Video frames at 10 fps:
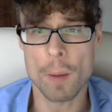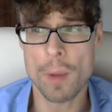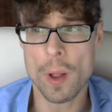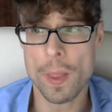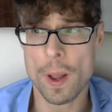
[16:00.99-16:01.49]

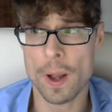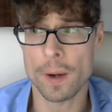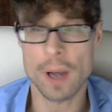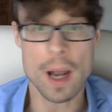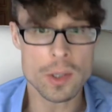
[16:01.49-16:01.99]
But
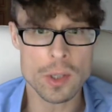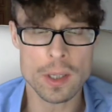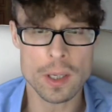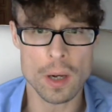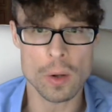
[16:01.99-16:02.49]

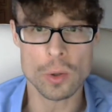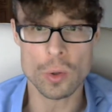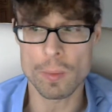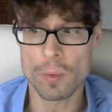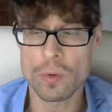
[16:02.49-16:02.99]
glycine can
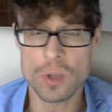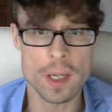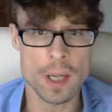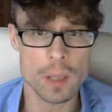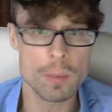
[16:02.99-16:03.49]
also improve
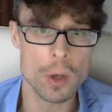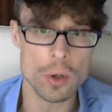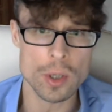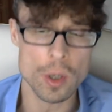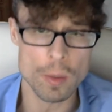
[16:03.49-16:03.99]
skin health
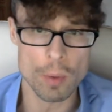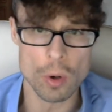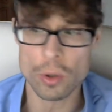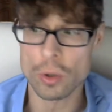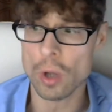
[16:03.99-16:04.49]
because it's an
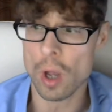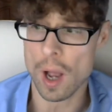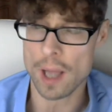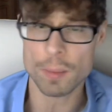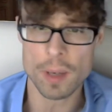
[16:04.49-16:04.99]
important
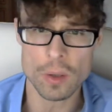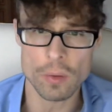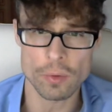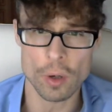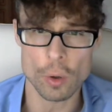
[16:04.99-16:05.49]
aspect
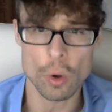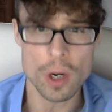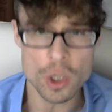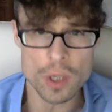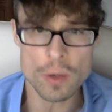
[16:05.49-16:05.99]
of
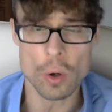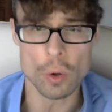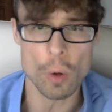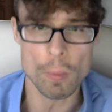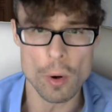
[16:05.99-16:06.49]
collagen
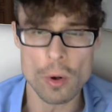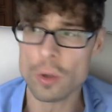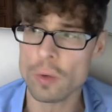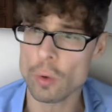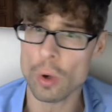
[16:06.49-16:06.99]
or
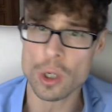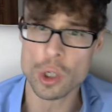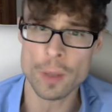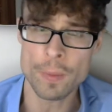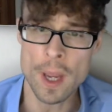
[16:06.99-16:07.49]
component of
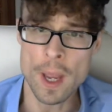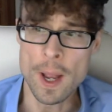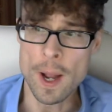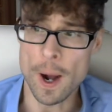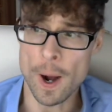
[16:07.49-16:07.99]
collagen.
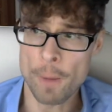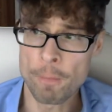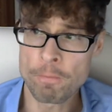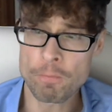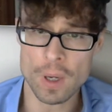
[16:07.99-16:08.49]

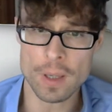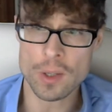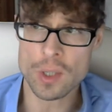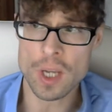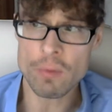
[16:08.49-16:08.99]

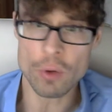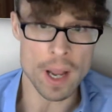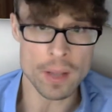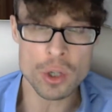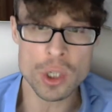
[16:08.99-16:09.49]
The same for
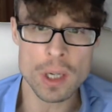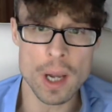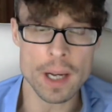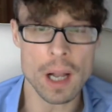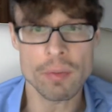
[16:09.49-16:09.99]
energy,
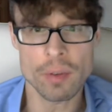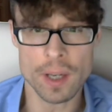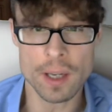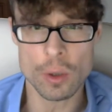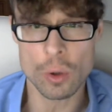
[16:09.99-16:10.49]
like
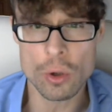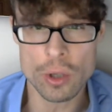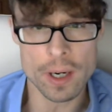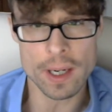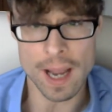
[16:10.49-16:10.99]

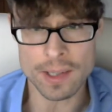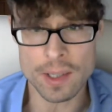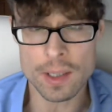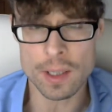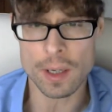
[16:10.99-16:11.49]
alpha-ketoglutarate
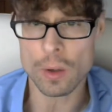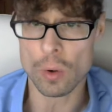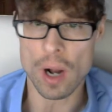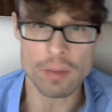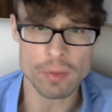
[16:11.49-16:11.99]
acid
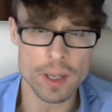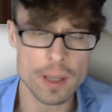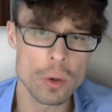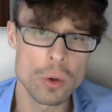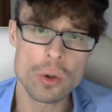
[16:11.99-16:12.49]
or
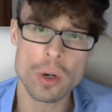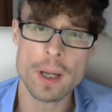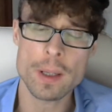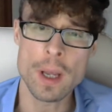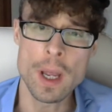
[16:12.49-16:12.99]
alpha-ketoglutarate.